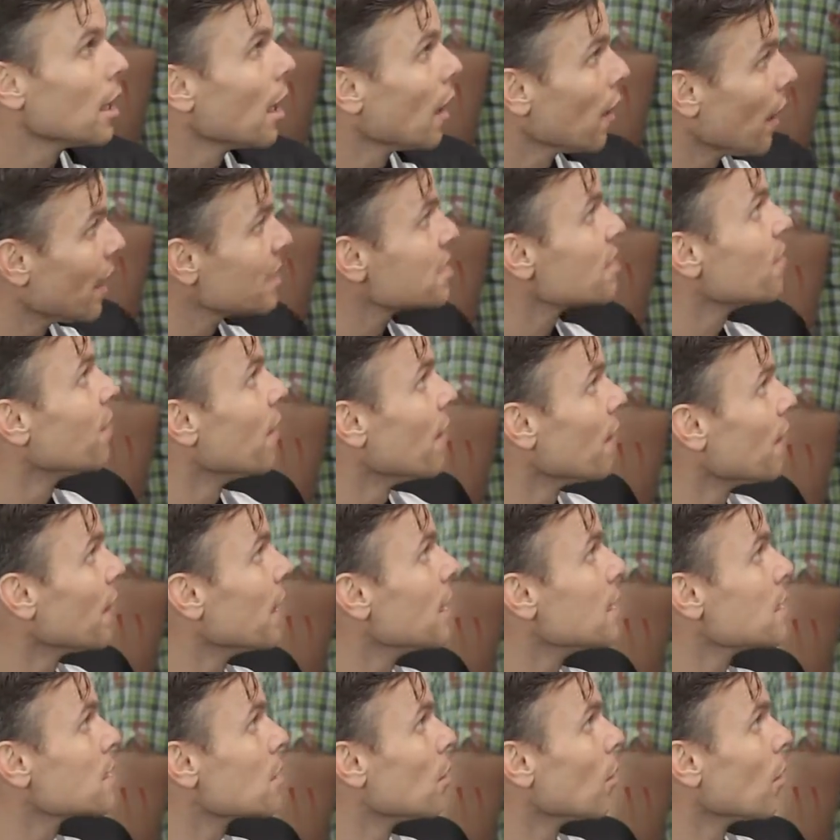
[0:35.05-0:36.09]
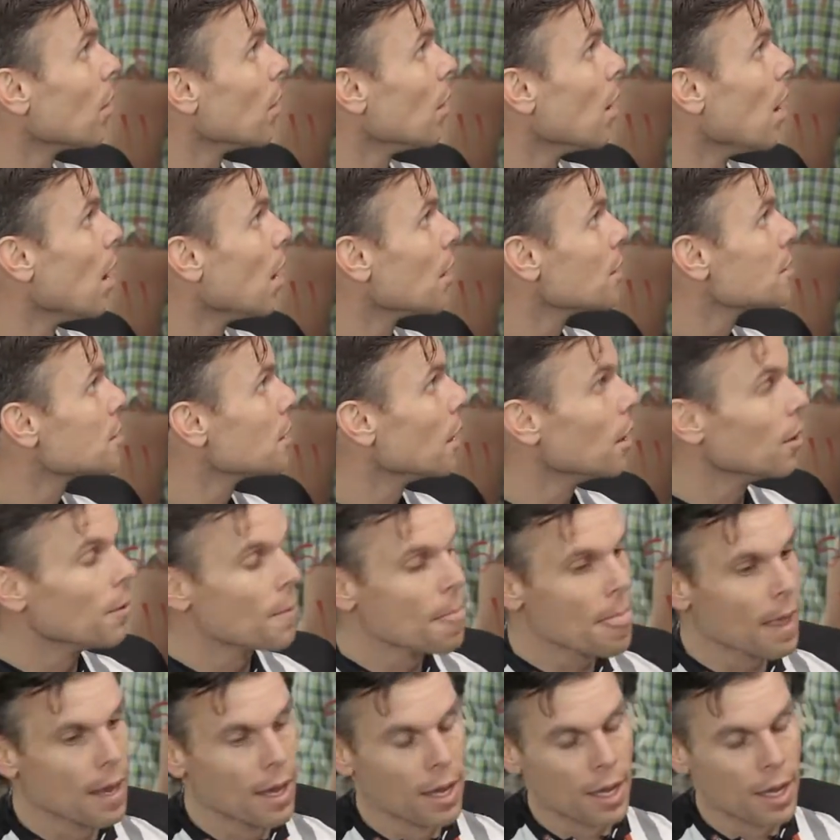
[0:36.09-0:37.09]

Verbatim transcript: Got lots of fun things going along. So